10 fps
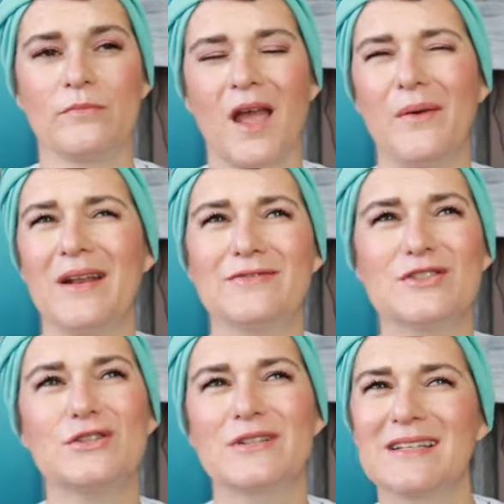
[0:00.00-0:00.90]
I would have
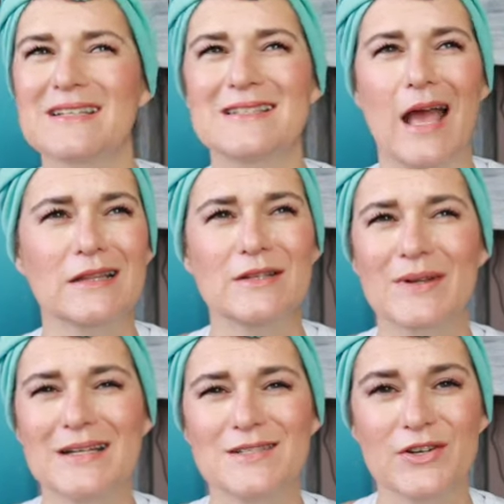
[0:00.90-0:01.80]
to look at exactly
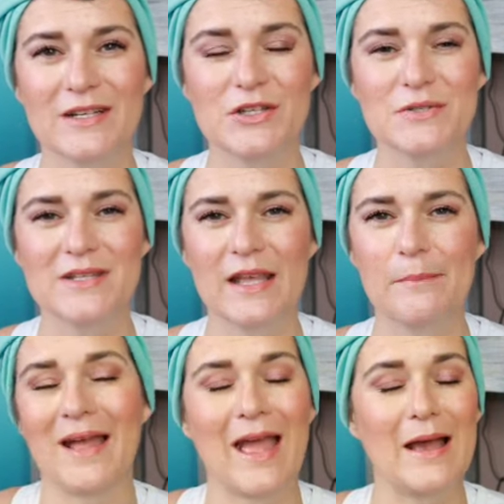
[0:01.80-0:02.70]
when I started using
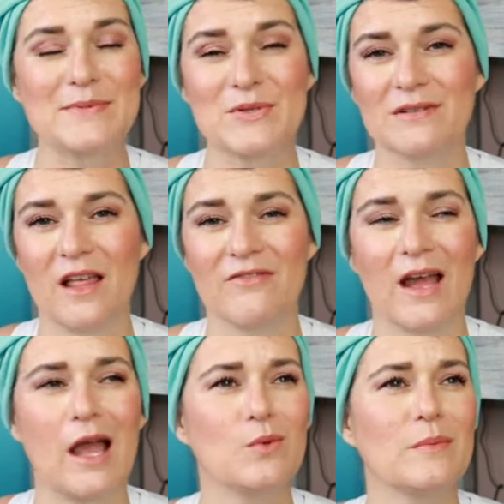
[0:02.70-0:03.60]
it. I absolutely love
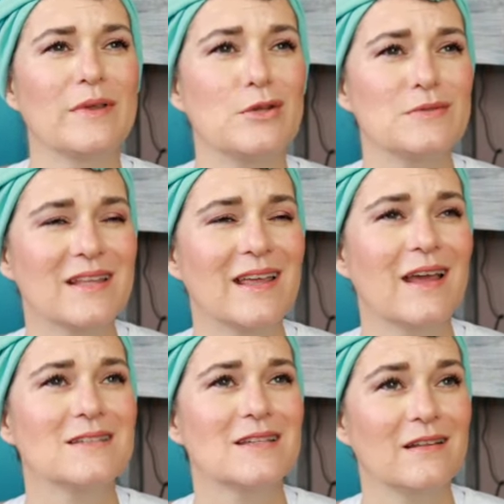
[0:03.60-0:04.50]
it. I will be using it
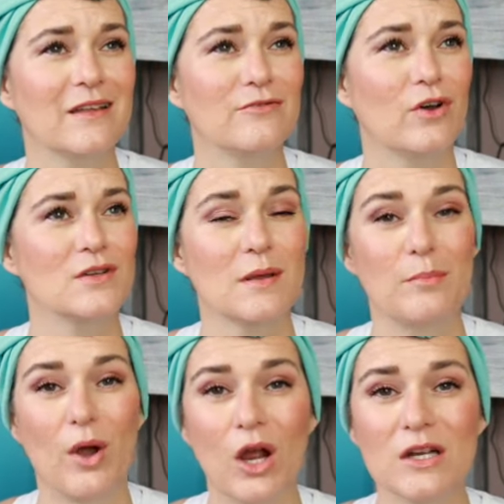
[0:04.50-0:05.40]
until it falls
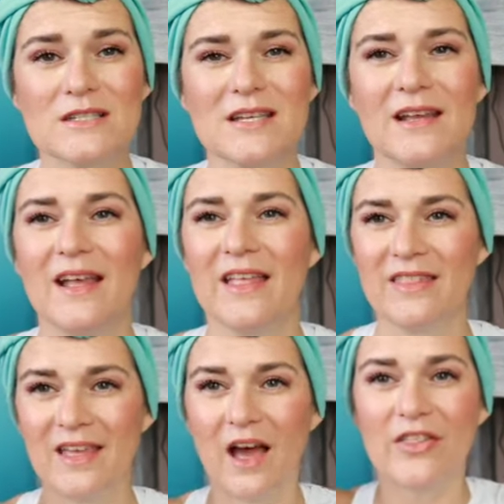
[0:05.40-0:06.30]
apart.
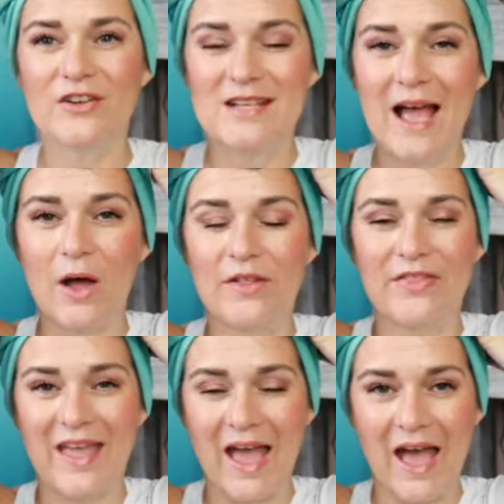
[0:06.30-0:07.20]
The other towel that
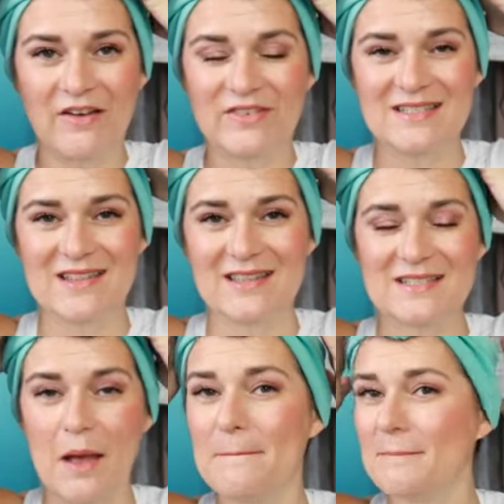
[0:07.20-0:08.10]
they have is
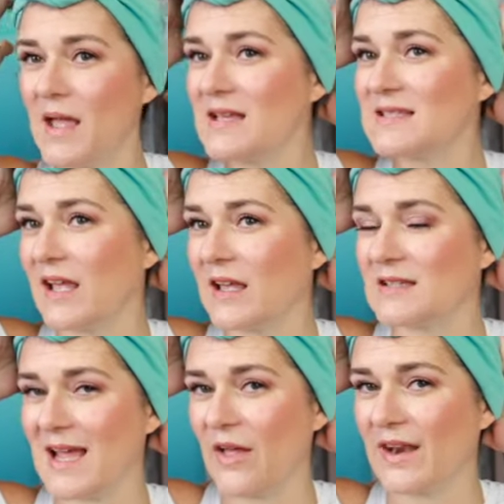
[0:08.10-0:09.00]
this
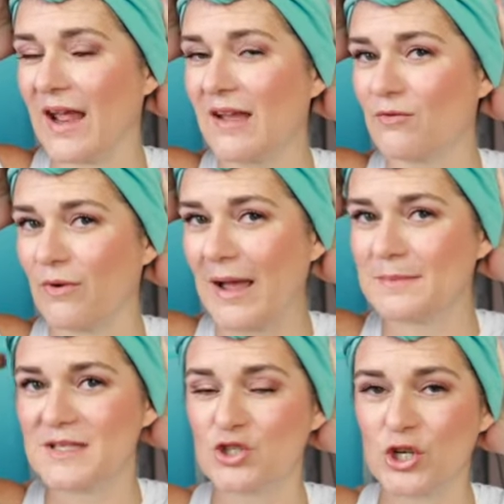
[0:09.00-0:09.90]
amazing towel that I have
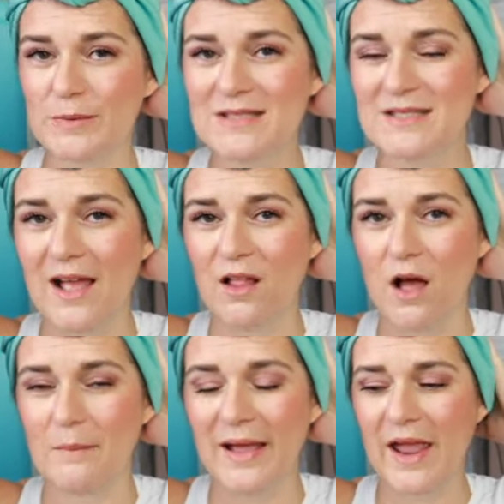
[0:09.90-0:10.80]
wrapped turban style
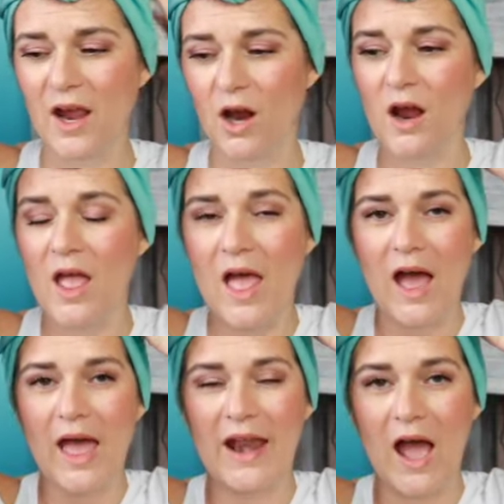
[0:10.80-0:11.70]
on my hair.
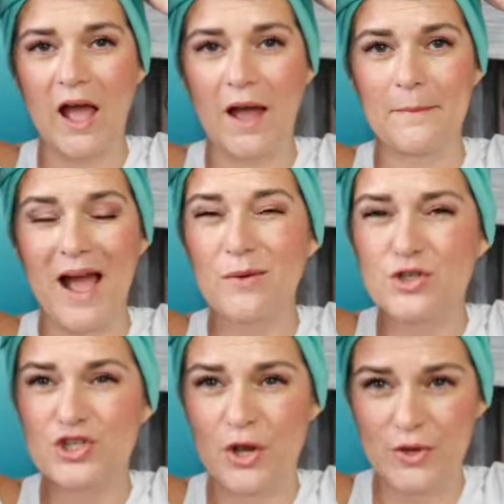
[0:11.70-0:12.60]
And I
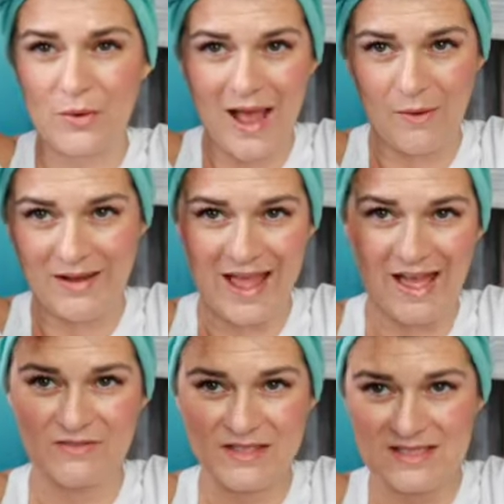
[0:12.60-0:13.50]
will show you how I
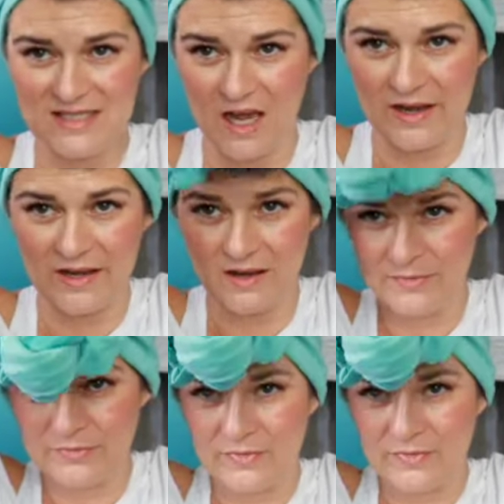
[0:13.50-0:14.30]
have this done.